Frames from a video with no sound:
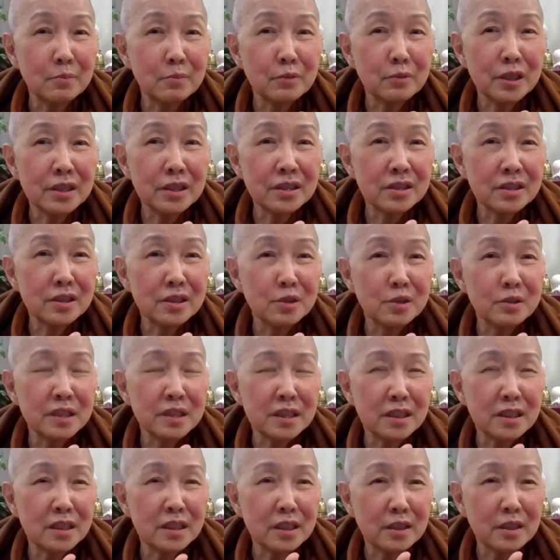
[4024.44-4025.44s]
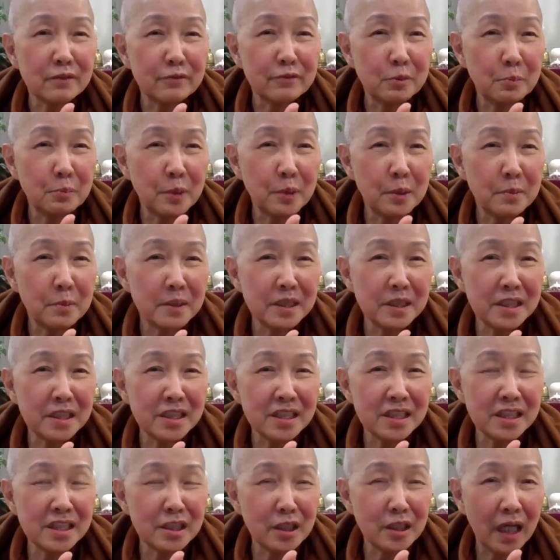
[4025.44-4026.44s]
quite sure you see a lot of
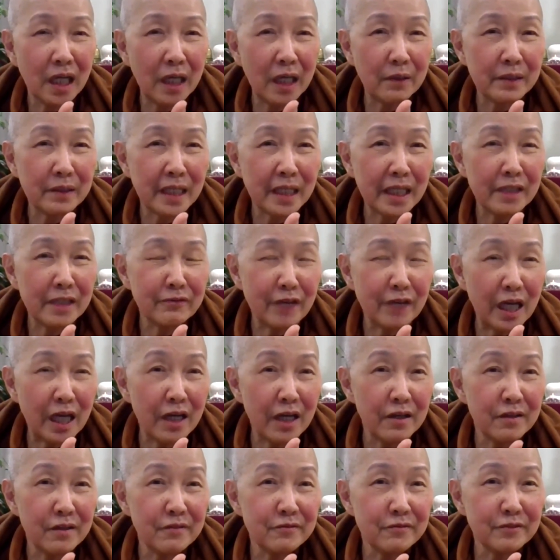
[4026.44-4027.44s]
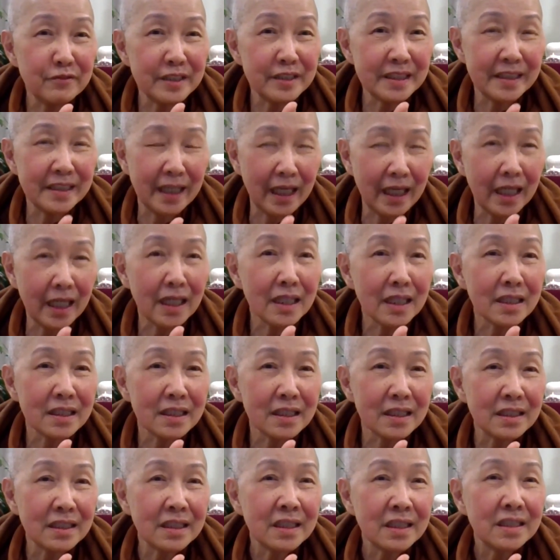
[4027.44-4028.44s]
impermanence in our life every
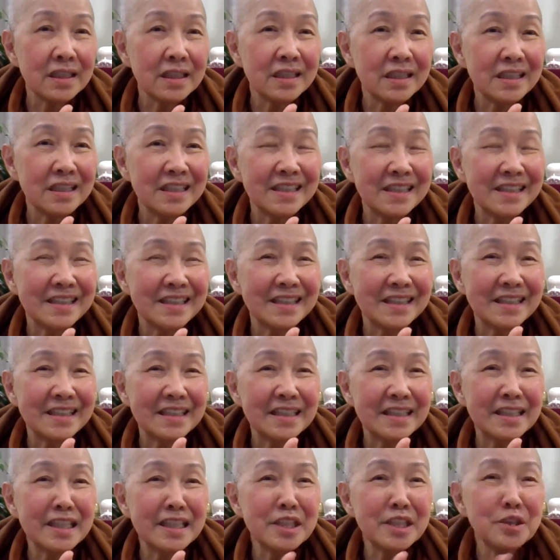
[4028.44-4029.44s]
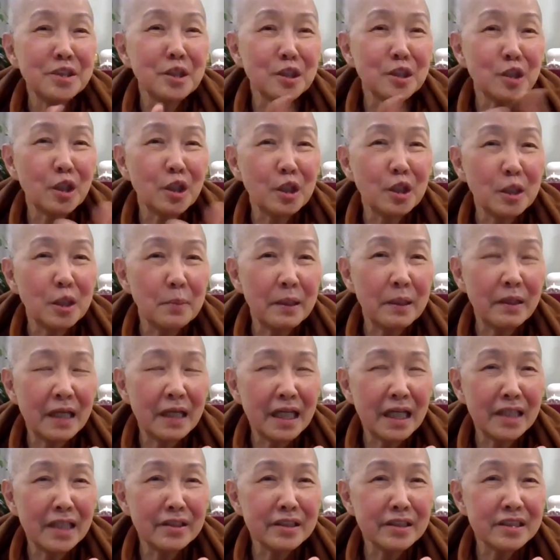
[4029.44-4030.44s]
day. Let's not talk
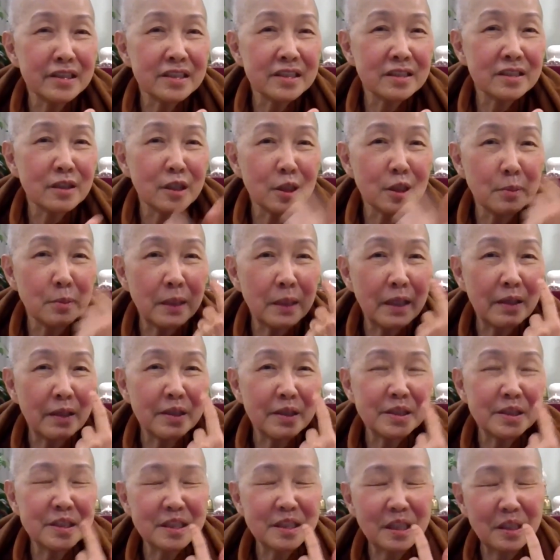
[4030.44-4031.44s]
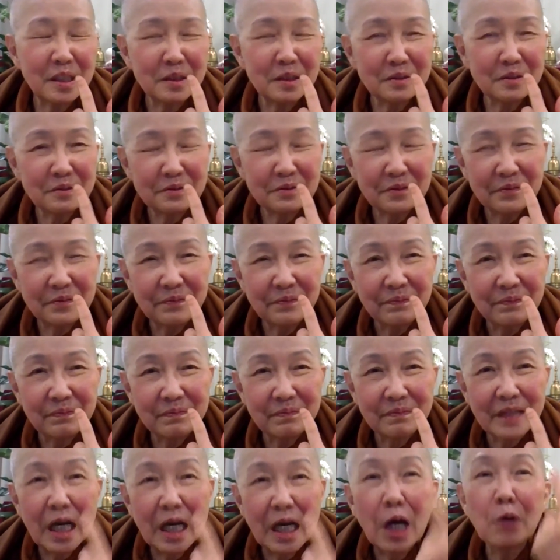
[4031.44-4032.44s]
about others, talk about ourselves,
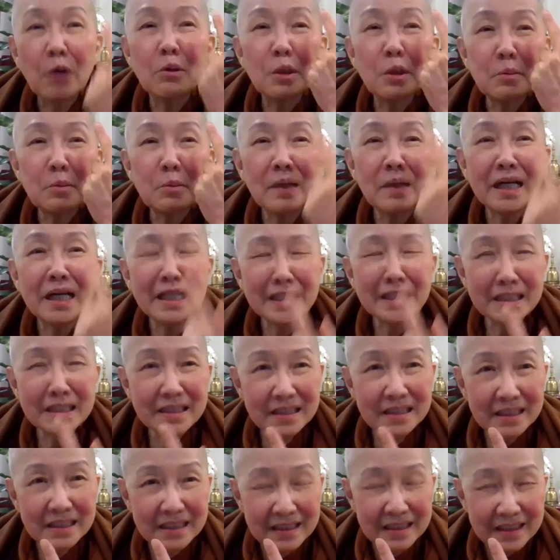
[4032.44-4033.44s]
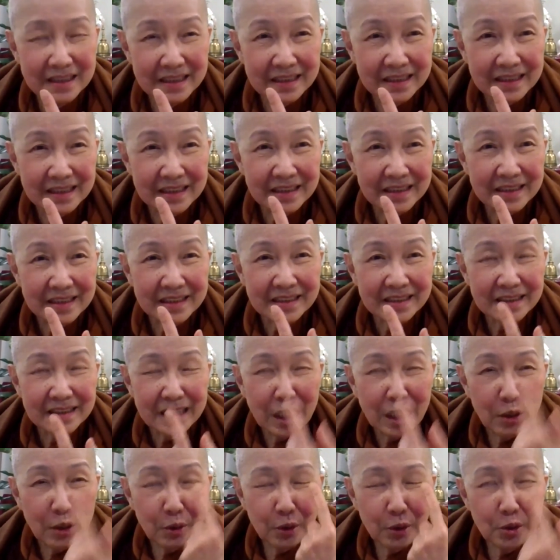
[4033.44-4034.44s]
our mind,
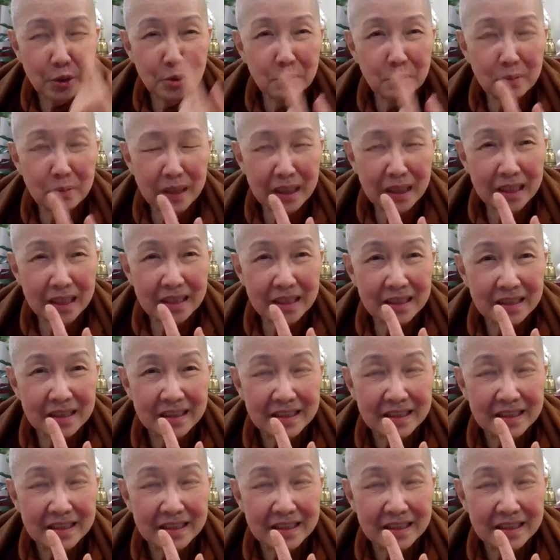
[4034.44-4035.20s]
our own mind.